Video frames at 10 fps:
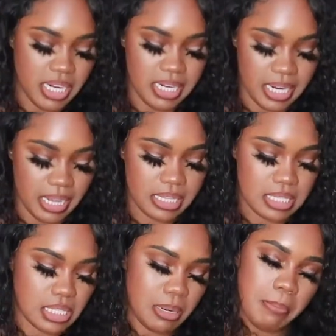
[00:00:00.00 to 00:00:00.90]
next
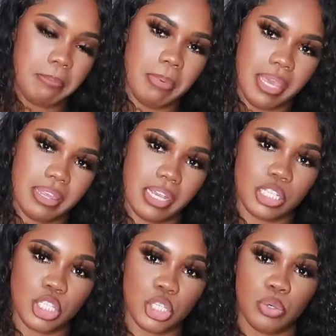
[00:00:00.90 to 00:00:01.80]
bathing
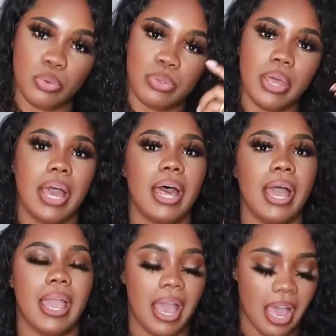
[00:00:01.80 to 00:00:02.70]
suit that I
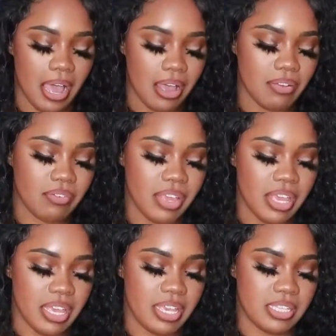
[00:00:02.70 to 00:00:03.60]
have
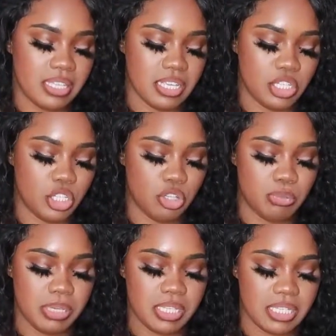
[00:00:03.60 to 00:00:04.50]
is this
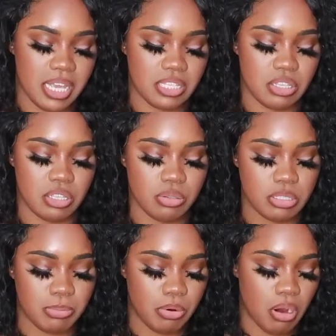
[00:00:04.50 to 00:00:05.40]
2-piece set. So this one's
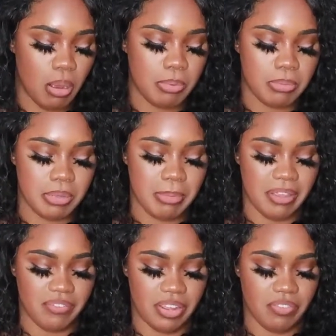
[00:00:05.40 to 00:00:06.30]
probably my
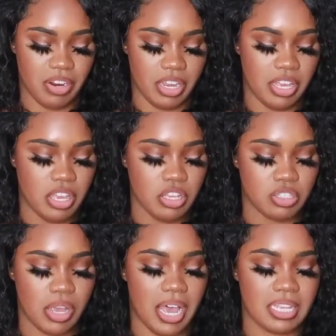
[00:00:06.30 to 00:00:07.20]
favorite.
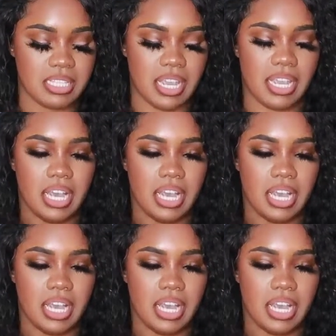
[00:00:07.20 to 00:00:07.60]
So it has like